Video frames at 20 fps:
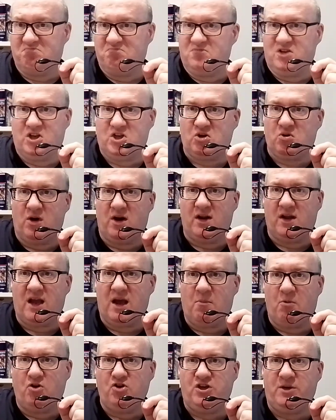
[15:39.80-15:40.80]
Just go and
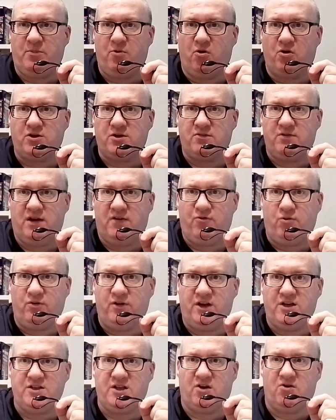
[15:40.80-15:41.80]
get a munchie box 3 or 4
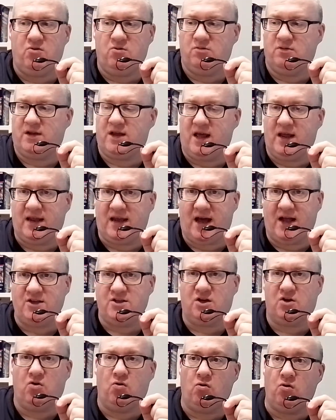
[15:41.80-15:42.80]
days in a row, get a cans
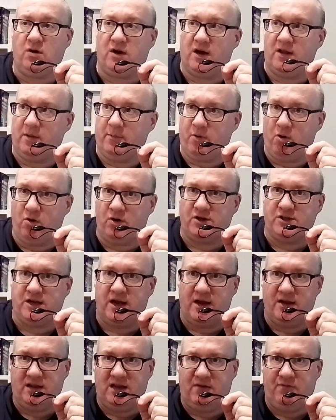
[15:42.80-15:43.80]
of Coke, get the box
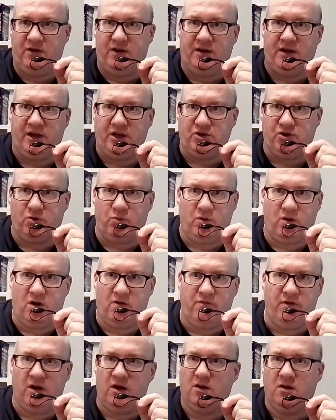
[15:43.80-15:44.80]
set, DVDs on, what
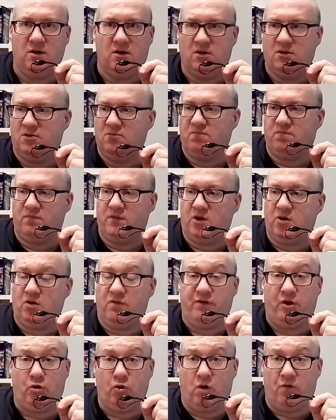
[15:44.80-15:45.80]
have you.
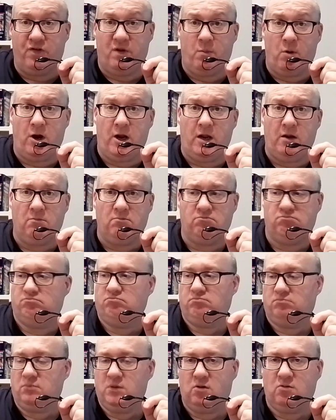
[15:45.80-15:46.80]
If you don't have the money,
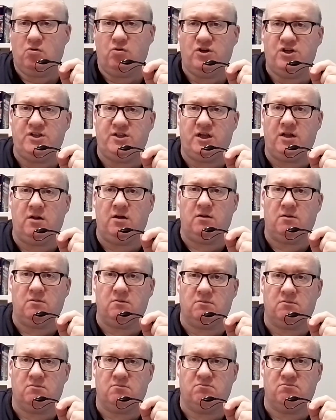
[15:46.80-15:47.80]
I'll go and steal it.
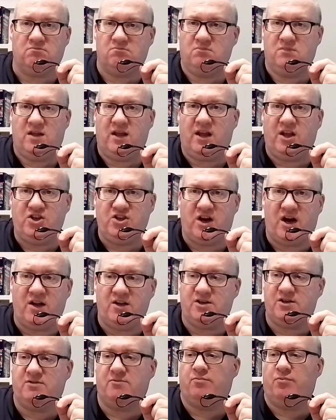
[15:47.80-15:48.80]
Take a
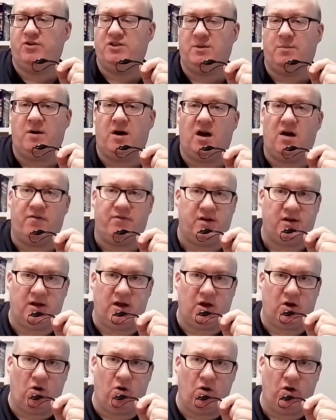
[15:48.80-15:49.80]
chance. What does it matter if you
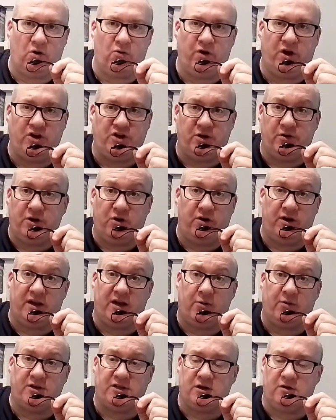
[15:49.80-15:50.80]
get caught and go to jail? You're going to
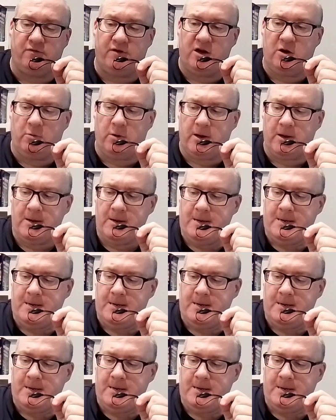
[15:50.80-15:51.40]
kill yourself anyway.